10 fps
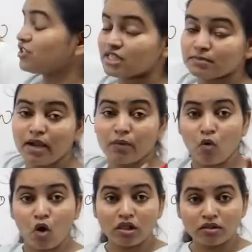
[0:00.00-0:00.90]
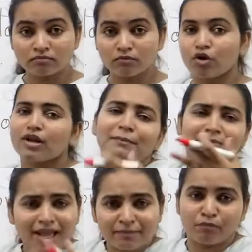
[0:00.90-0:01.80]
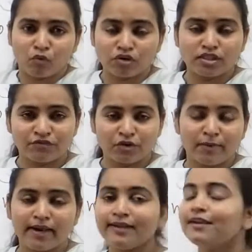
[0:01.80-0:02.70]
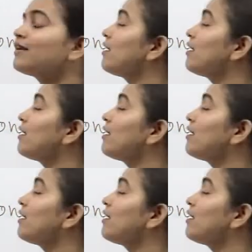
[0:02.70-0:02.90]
this is my wall or a blackboard, if you may.